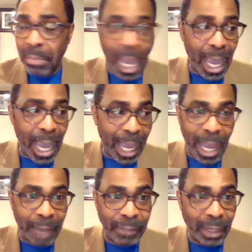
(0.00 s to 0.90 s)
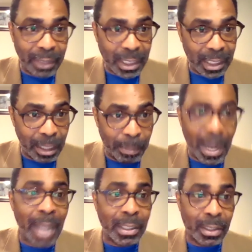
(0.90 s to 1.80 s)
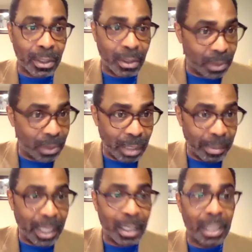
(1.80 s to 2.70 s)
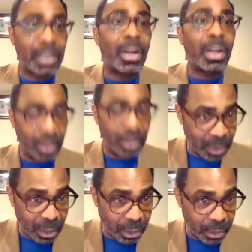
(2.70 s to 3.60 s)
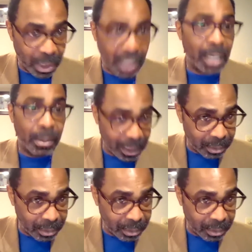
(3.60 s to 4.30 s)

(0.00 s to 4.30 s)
I've never seen a pastor who's not a medical doctor do surgery on anyone.